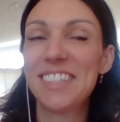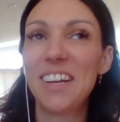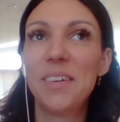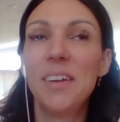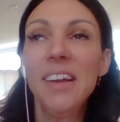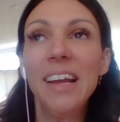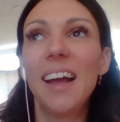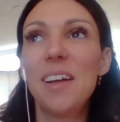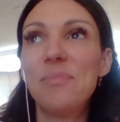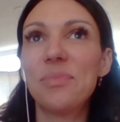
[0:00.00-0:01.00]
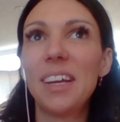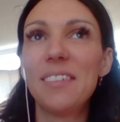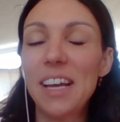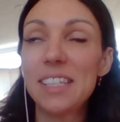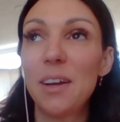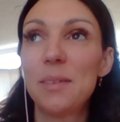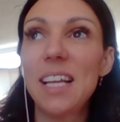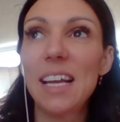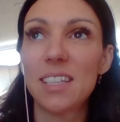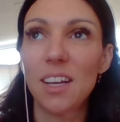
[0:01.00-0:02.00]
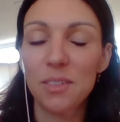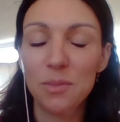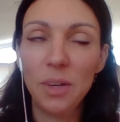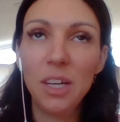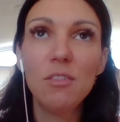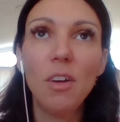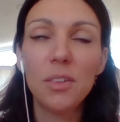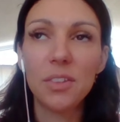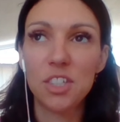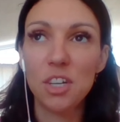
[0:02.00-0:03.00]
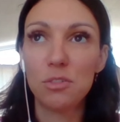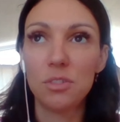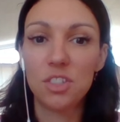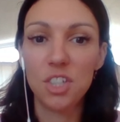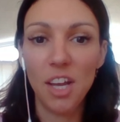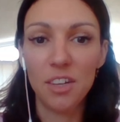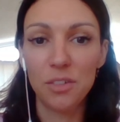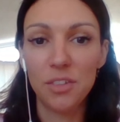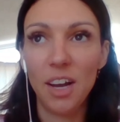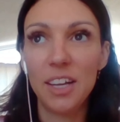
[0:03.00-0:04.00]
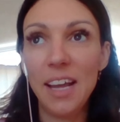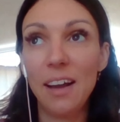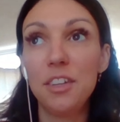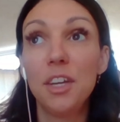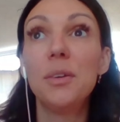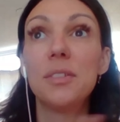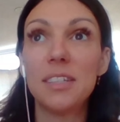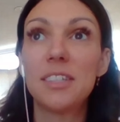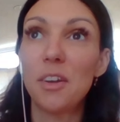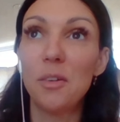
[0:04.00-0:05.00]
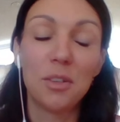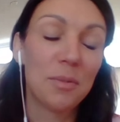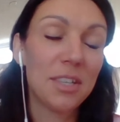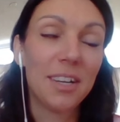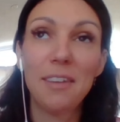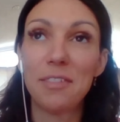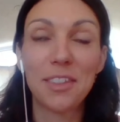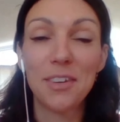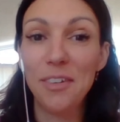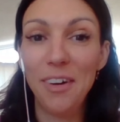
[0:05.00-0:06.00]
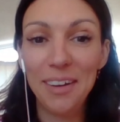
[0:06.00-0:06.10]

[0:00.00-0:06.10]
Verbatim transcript: So, um, first thing I would say is when I wrote the children's journal that I now use in schools, which I never thought